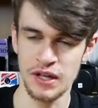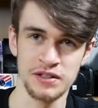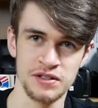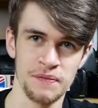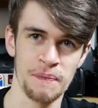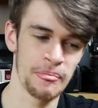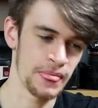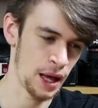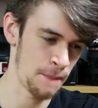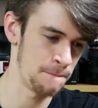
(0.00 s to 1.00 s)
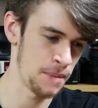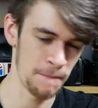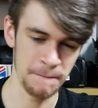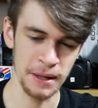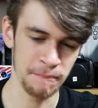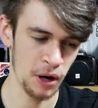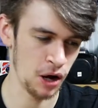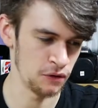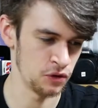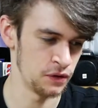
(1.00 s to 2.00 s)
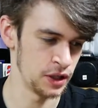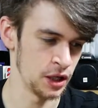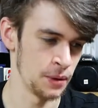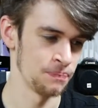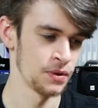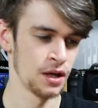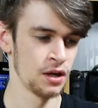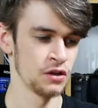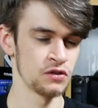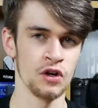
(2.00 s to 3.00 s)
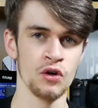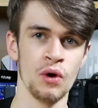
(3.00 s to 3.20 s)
that's a big part of the video. So